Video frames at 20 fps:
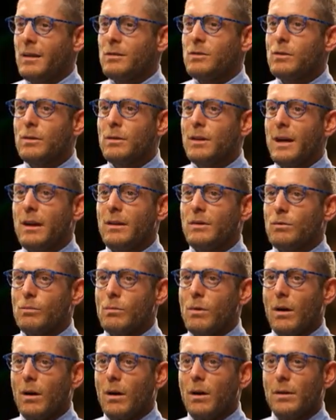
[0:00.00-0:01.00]
In today's
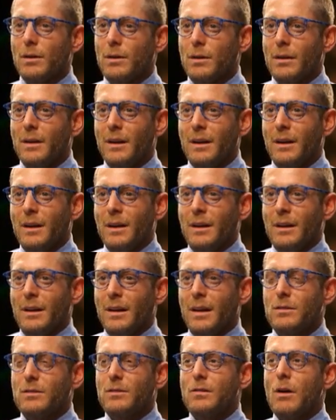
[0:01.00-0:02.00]
world,
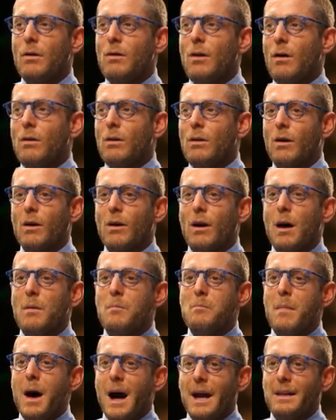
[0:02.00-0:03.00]
it's no longer
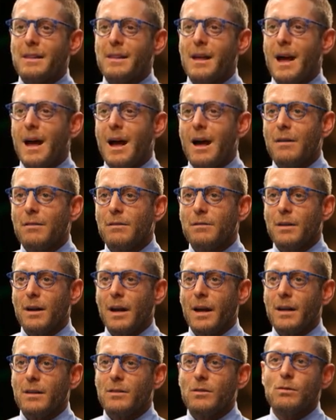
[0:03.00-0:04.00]
a might have,
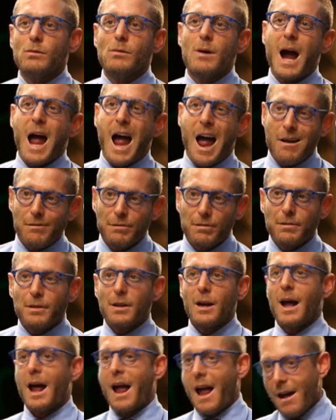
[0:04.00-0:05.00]
it's you have
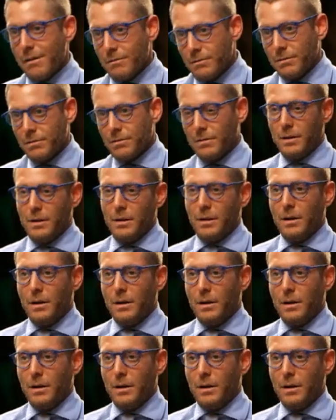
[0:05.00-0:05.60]
to have.